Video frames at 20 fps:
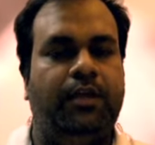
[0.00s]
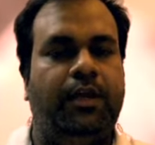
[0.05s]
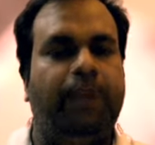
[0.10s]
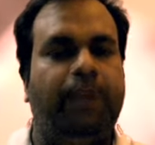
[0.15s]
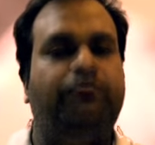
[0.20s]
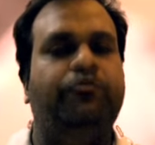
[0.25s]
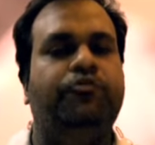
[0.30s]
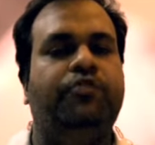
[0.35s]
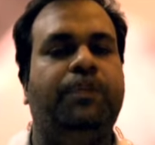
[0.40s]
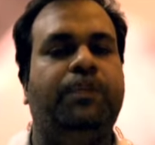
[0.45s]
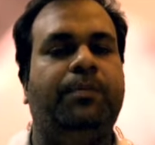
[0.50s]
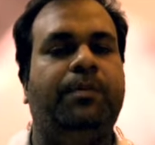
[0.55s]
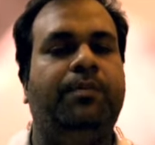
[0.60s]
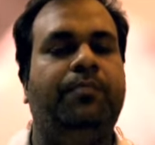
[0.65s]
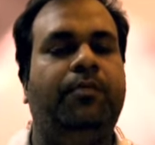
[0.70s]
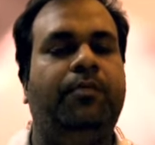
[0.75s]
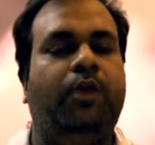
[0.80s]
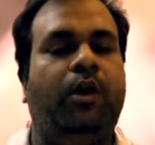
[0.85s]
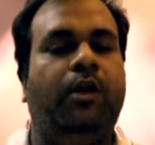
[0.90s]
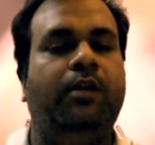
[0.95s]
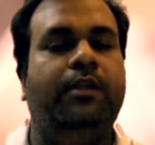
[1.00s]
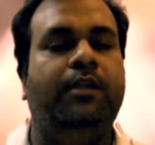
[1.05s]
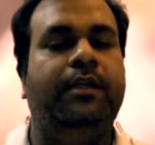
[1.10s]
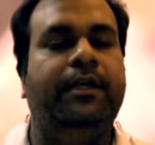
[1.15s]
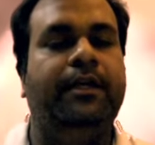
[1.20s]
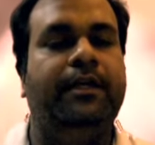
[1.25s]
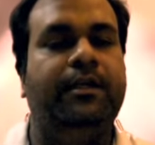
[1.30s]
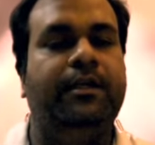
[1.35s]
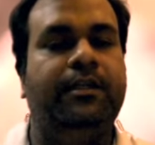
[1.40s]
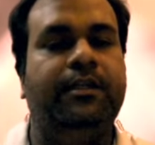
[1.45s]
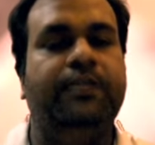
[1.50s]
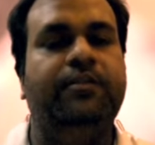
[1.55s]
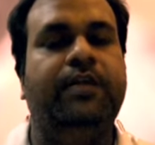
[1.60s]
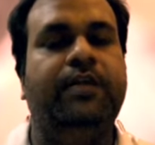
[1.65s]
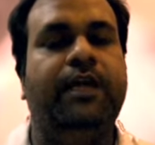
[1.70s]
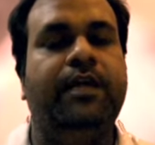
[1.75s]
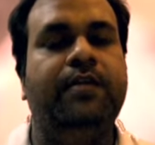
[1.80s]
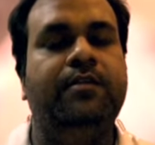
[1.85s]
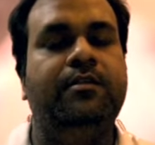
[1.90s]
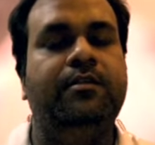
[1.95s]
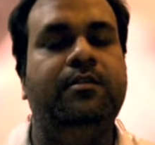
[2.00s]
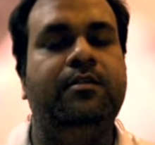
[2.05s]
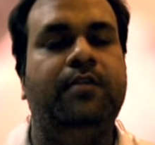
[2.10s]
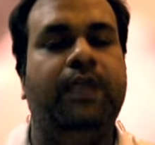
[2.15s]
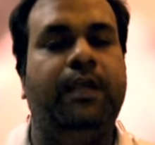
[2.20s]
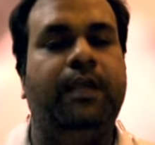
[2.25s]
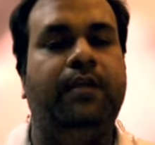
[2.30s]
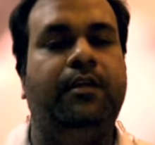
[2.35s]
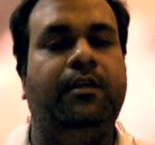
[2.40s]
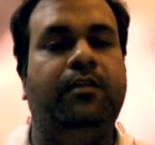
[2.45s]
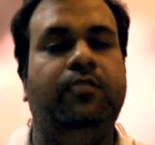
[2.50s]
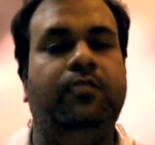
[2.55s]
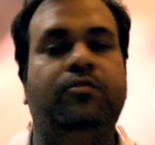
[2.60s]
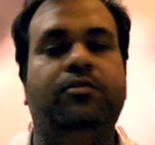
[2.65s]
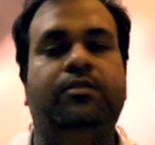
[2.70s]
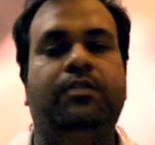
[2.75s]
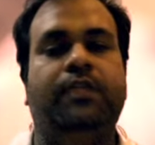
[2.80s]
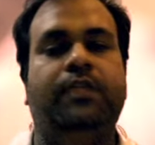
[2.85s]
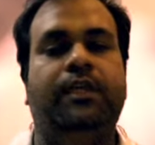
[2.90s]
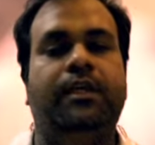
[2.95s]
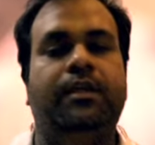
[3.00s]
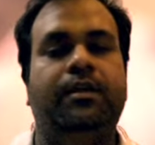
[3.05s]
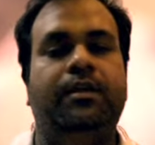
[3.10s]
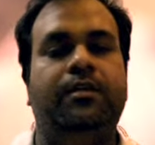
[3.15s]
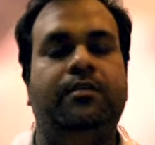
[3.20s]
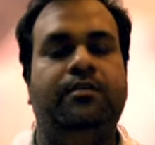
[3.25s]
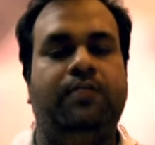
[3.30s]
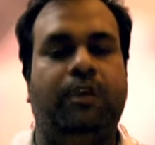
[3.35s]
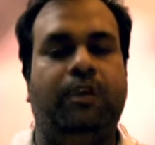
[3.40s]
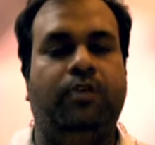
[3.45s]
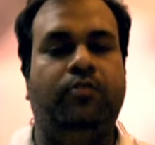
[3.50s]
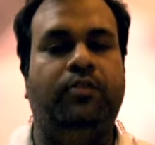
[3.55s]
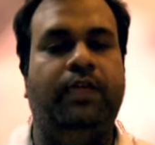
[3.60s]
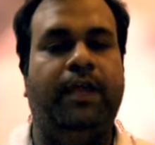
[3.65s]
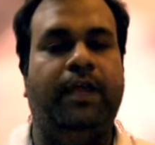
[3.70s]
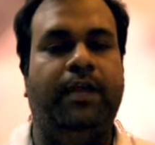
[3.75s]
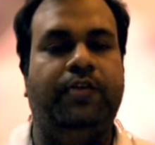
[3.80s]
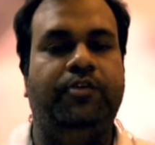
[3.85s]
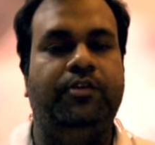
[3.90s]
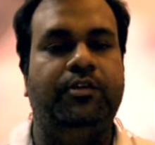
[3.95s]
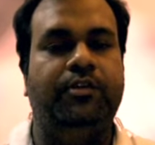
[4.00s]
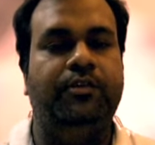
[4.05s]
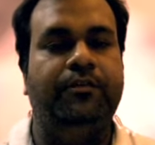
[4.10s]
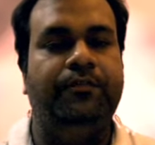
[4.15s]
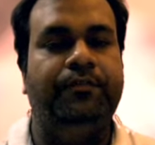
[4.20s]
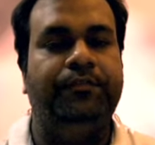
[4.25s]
If you sum up all the earthy signs, it denotes the south direction.